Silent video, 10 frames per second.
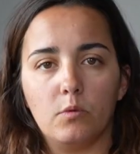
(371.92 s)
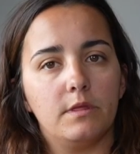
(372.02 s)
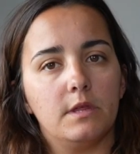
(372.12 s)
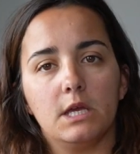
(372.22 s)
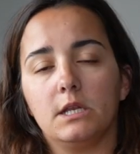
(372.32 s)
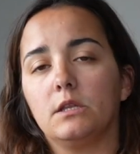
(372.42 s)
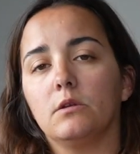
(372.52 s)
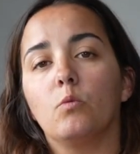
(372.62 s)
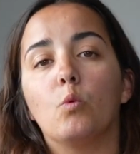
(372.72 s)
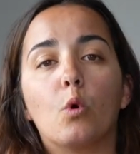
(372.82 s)
with it,
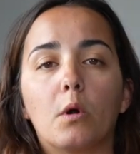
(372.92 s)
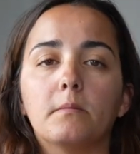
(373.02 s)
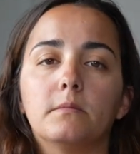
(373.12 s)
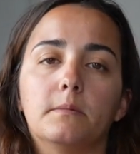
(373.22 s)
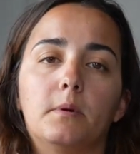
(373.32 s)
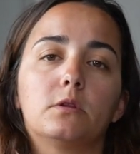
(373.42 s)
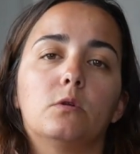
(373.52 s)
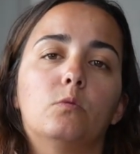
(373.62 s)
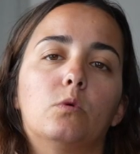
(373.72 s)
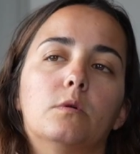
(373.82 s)
the
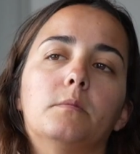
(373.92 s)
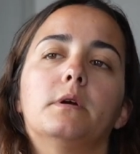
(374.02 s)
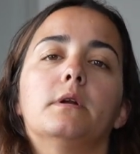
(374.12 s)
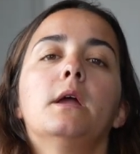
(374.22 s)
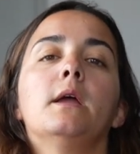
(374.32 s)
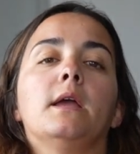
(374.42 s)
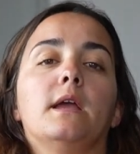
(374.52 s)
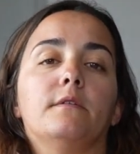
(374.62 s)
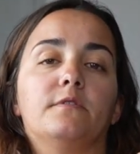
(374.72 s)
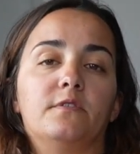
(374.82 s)
bottle warmer
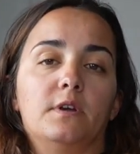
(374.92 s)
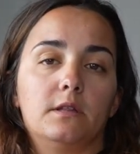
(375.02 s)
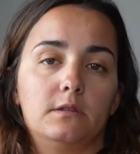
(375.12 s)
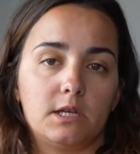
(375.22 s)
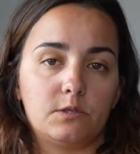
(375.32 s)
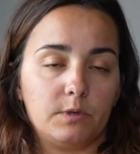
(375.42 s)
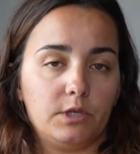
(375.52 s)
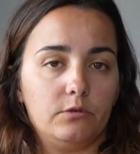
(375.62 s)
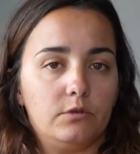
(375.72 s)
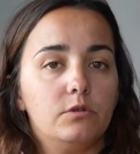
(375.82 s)
if that's
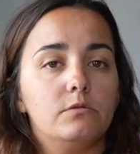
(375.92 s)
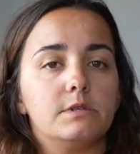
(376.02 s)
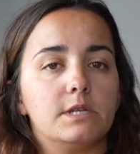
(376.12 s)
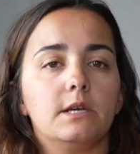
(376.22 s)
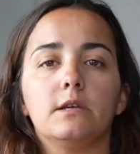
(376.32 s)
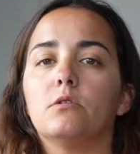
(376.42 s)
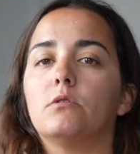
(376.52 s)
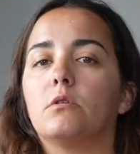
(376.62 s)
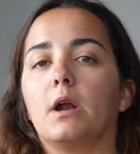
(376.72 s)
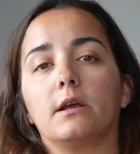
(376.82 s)
what you're using,
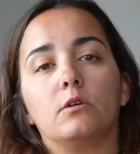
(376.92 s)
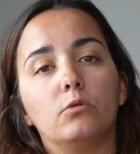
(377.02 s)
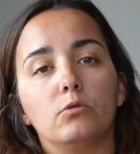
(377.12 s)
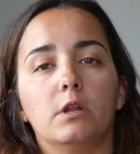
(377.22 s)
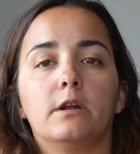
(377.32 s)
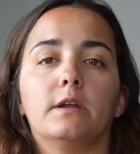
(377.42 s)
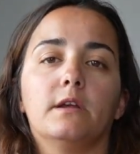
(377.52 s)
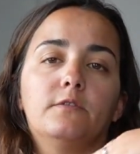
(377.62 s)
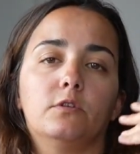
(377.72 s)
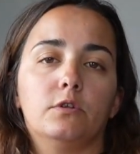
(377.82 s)
or a cooler
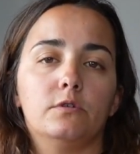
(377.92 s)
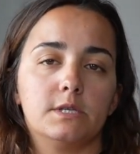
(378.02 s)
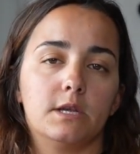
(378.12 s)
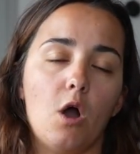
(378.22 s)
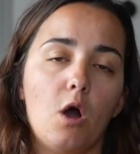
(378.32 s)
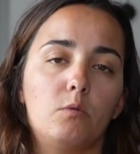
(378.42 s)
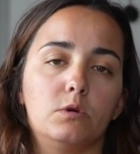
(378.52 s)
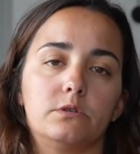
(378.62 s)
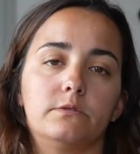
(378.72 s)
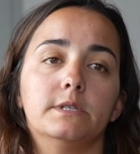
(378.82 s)
if you're using hot
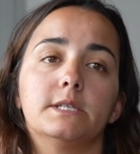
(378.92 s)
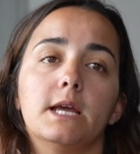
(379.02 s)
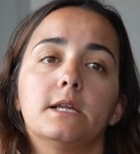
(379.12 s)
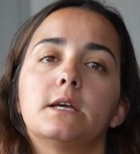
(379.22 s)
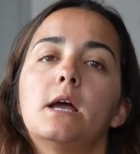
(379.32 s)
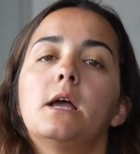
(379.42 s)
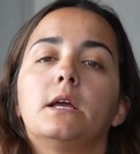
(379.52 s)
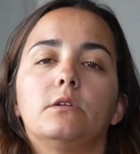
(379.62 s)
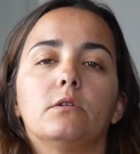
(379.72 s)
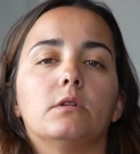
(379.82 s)
water instead.
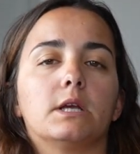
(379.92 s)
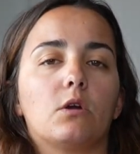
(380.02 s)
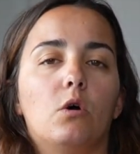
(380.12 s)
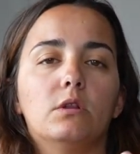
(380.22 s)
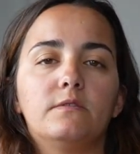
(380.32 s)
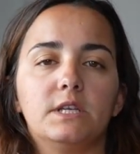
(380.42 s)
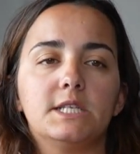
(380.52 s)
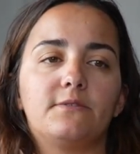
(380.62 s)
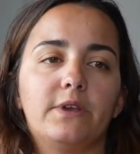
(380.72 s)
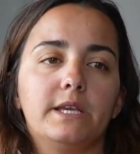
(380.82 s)
Like all of
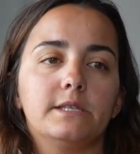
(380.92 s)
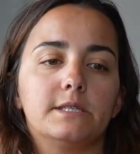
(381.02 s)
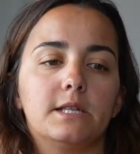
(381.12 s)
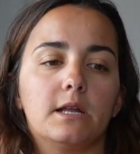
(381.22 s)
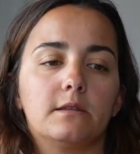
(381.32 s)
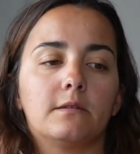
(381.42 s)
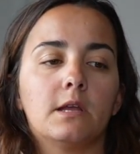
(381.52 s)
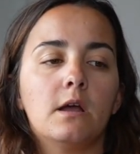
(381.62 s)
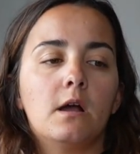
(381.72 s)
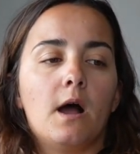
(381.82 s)
these things that
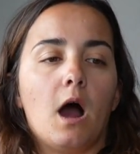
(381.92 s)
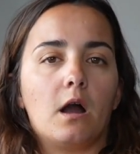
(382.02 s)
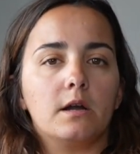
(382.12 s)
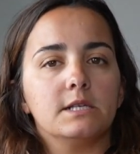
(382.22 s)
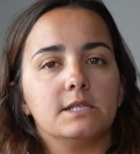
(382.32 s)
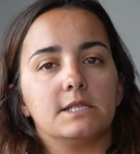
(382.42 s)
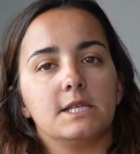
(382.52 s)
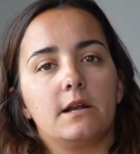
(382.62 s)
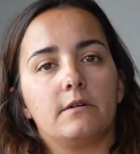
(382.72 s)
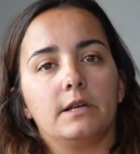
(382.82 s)
are
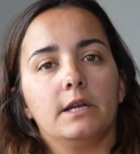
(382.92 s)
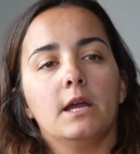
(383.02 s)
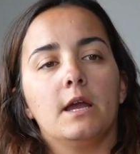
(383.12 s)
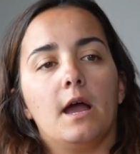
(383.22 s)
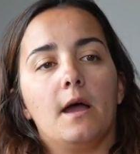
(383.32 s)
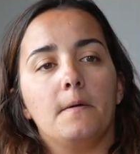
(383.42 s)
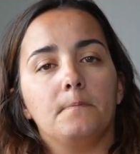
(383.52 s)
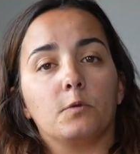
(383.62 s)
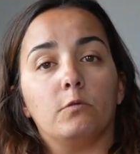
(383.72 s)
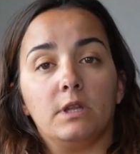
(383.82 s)
necessary.
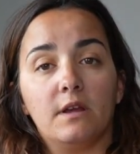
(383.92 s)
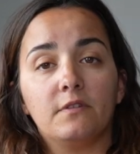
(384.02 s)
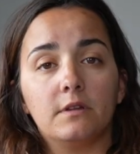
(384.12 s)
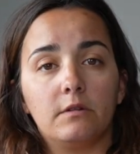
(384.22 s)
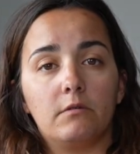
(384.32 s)
We definitely